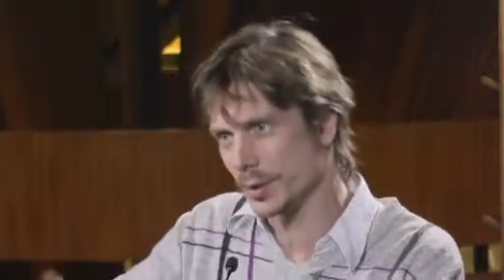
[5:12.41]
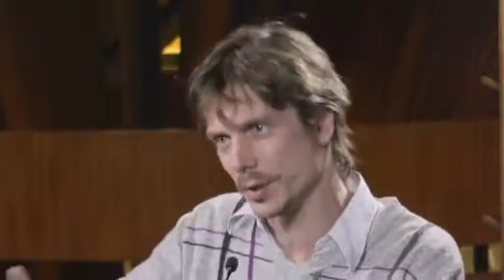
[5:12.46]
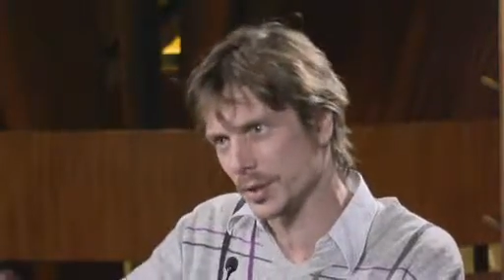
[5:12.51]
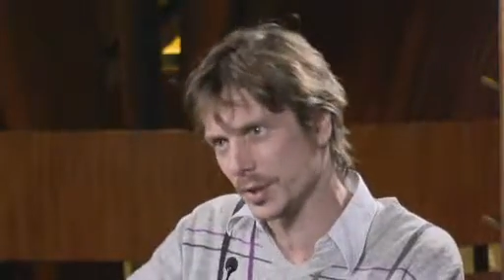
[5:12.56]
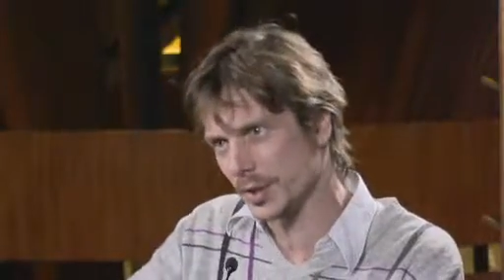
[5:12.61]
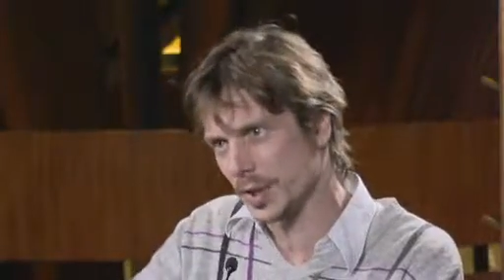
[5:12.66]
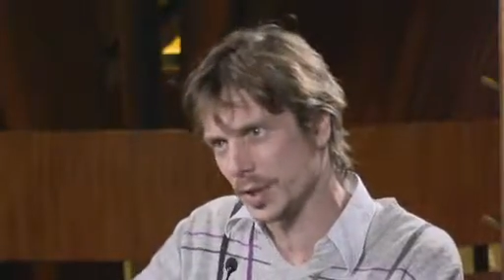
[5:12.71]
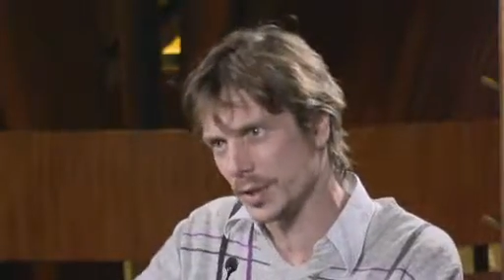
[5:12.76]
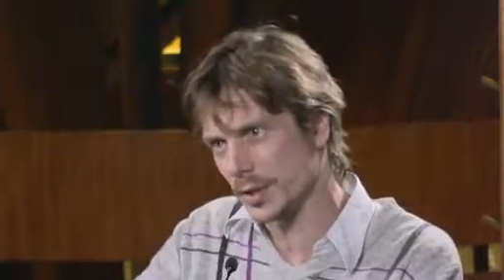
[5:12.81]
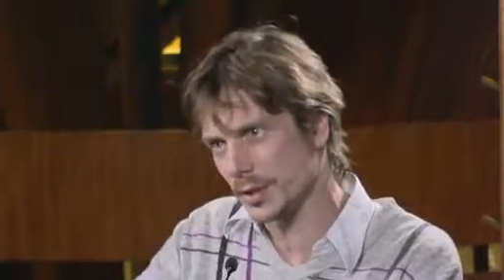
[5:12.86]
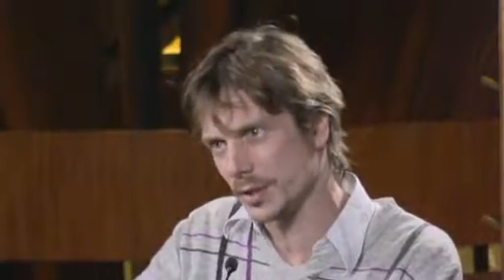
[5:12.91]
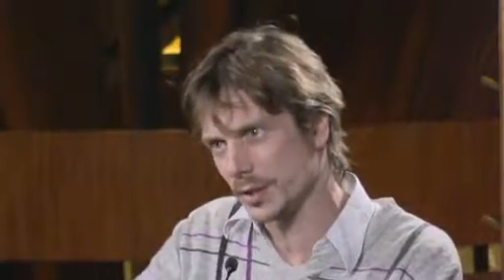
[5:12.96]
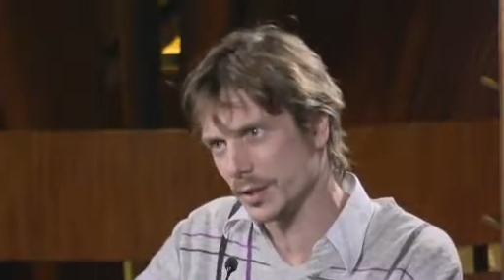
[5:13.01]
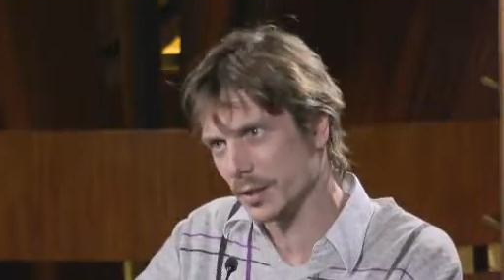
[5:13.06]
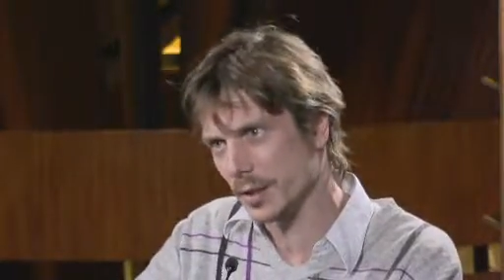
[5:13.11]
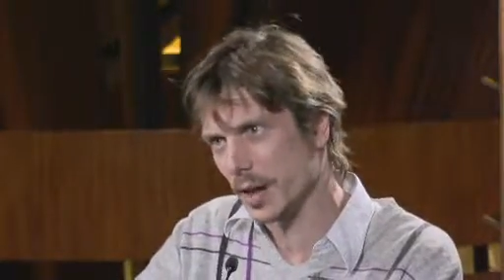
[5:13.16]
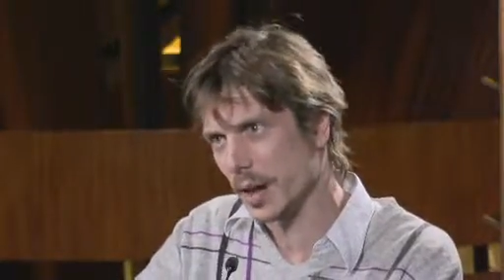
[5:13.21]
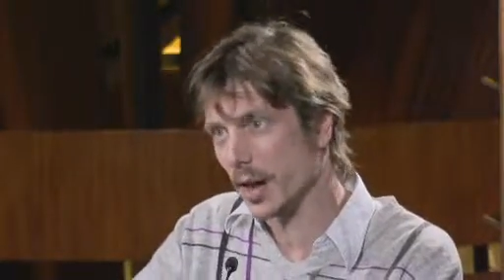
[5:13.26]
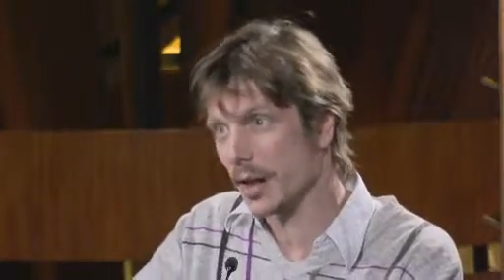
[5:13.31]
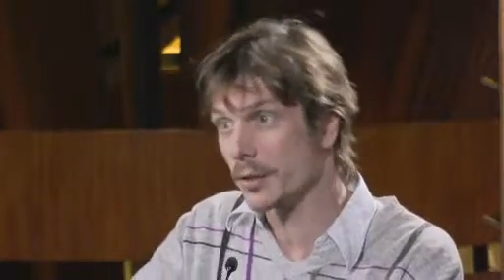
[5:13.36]
the state
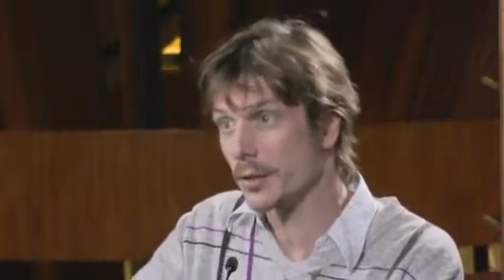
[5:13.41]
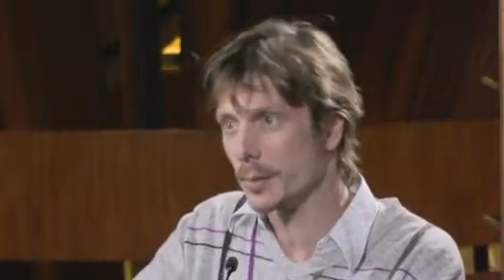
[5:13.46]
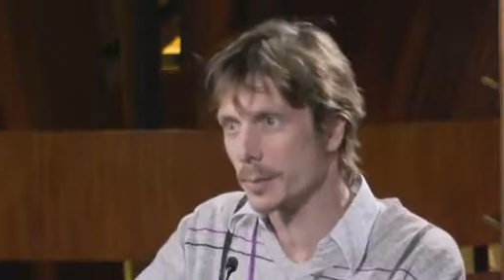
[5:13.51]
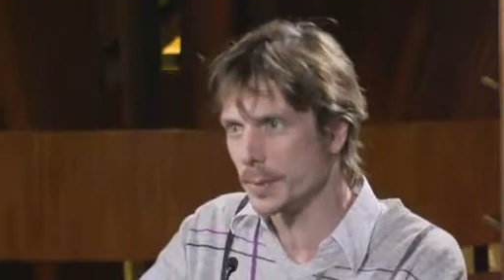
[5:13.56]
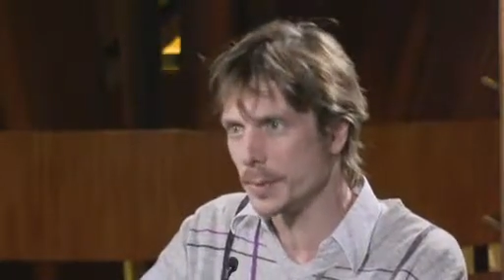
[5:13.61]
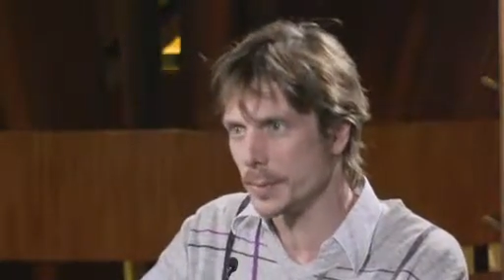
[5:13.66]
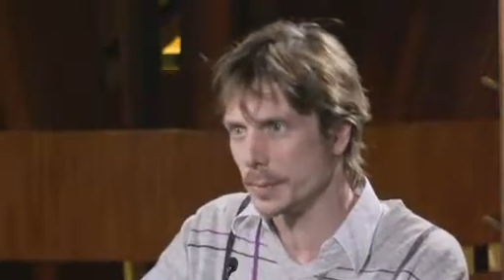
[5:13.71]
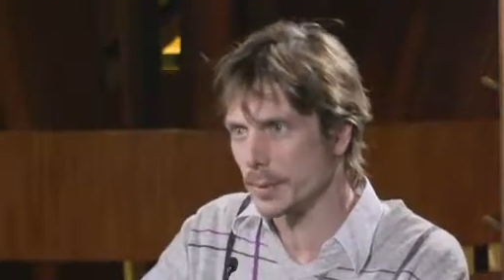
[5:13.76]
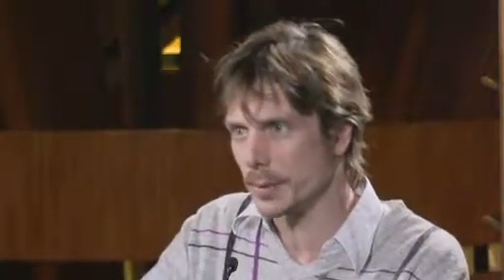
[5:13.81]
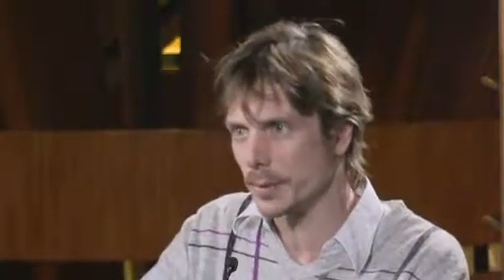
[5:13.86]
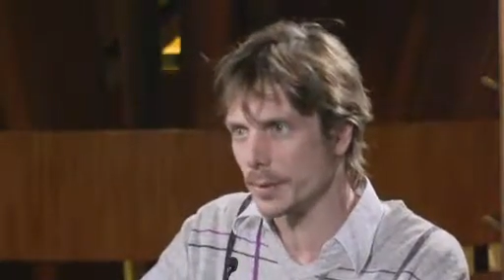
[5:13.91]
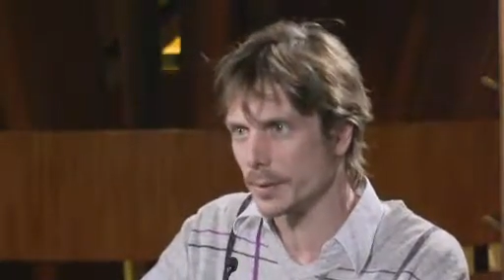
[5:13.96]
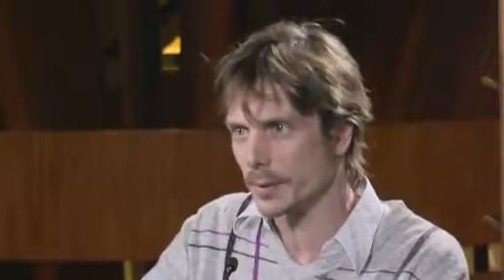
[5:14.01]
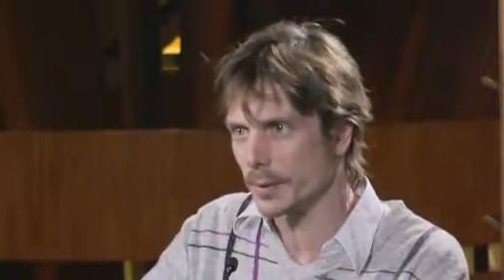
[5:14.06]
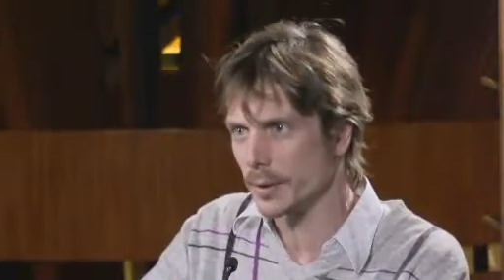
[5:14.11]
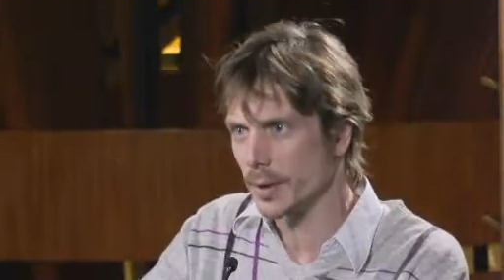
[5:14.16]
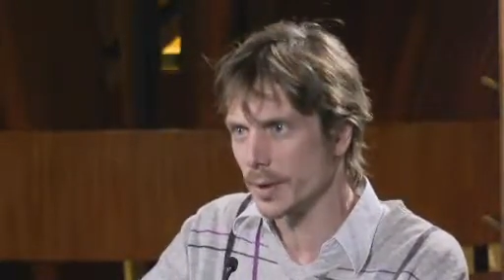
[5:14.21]
and the people,